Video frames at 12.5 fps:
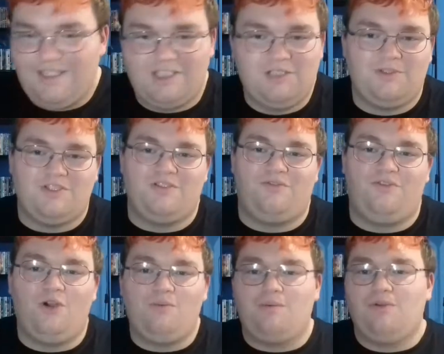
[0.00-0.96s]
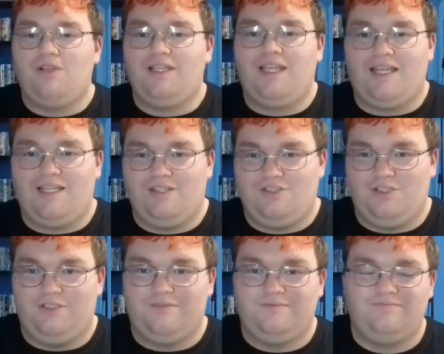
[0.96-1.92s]
that's as much as the film I'm going to get
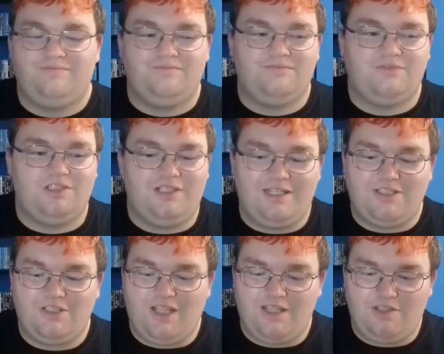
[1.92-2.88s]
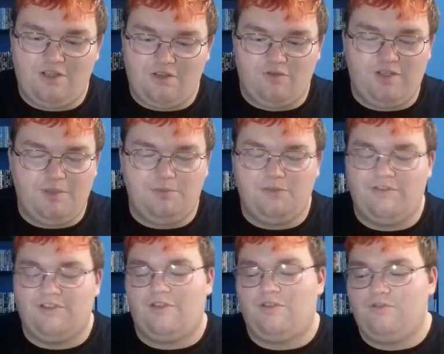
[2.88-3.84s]
into. So let's just get into the 3D
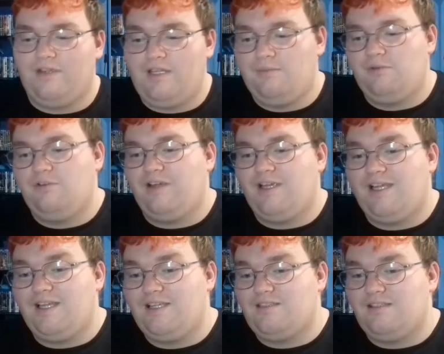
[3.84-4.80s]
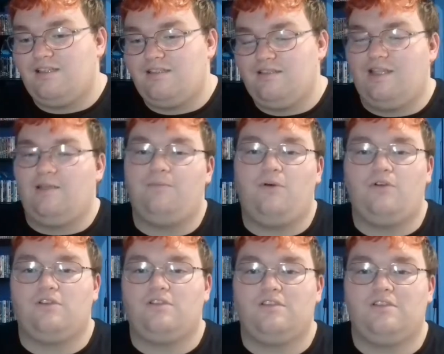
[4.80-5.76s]
Blu-ray. So the 3D Blu-ray is
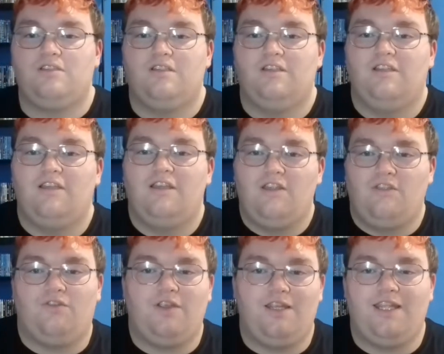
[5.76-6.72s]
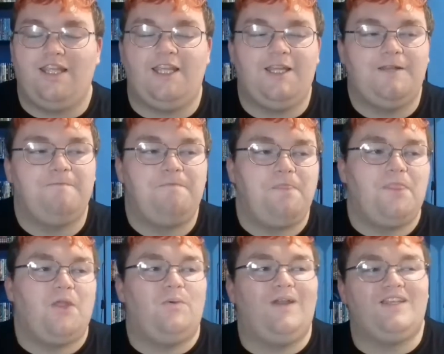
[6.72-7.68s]
Letterbox 3D,
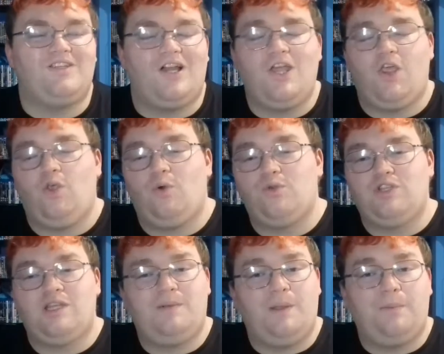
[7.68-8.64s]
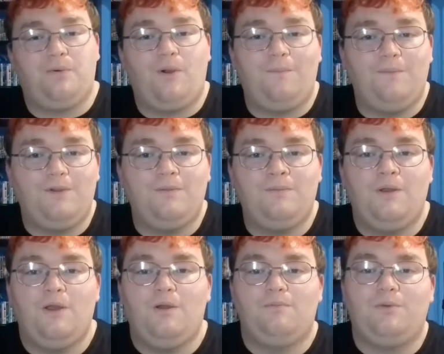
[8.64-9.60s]
which I thought was going to be a problem,
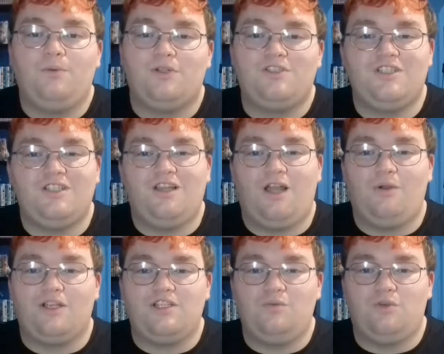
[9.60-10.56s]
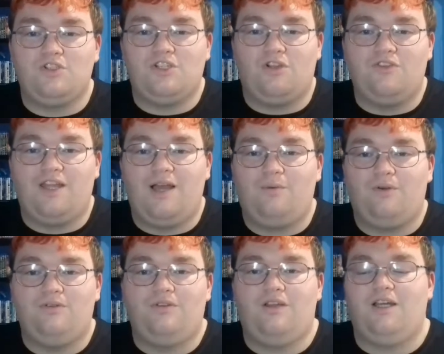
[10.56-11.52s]
but I actually watched it on that
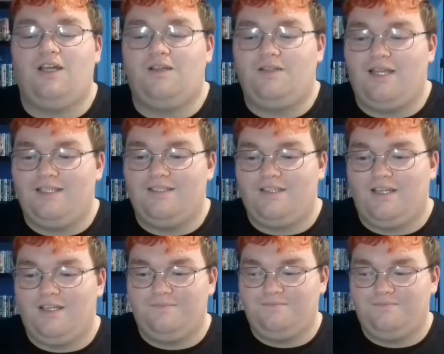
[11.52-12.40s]
one, and